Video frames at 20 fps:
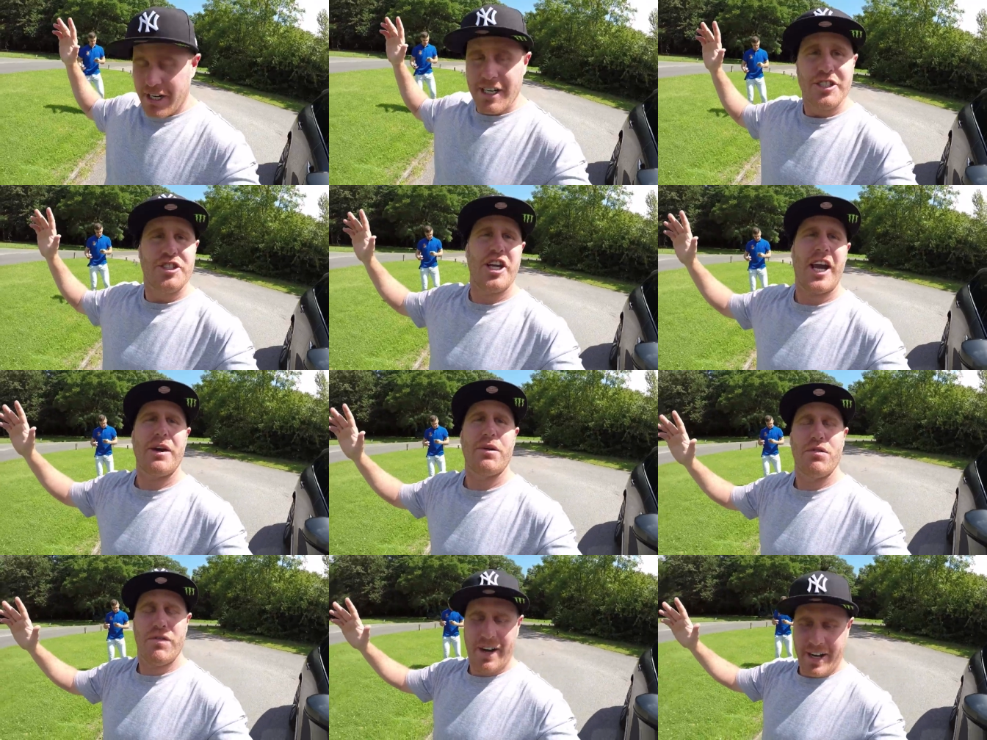
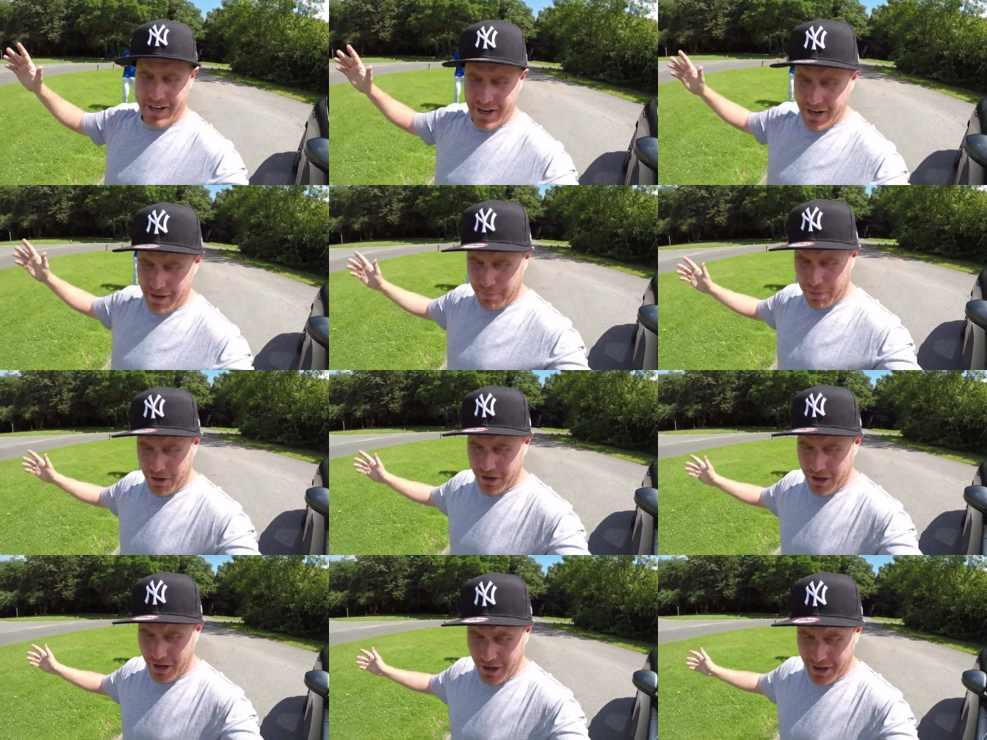Jaguar really know how to
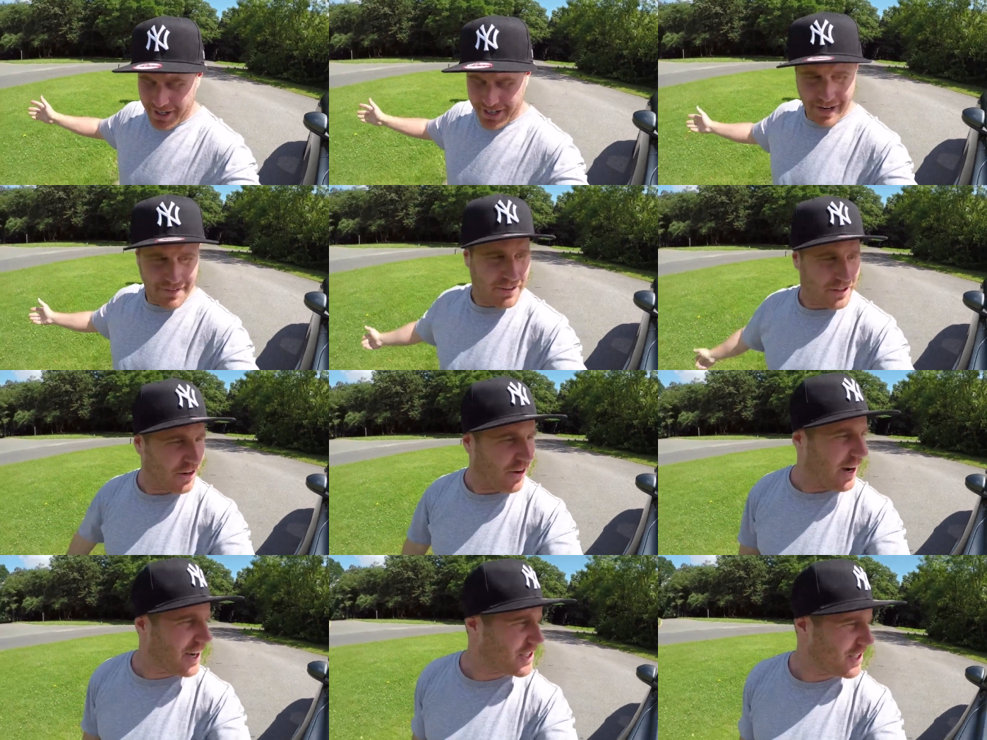put a car together,
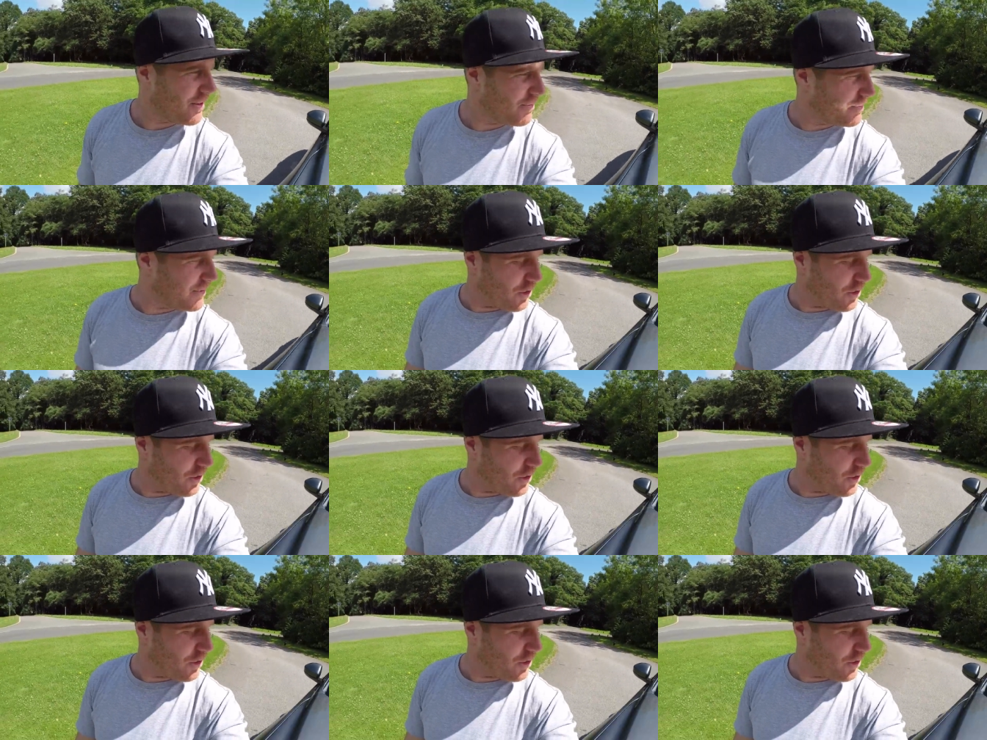guys. I'm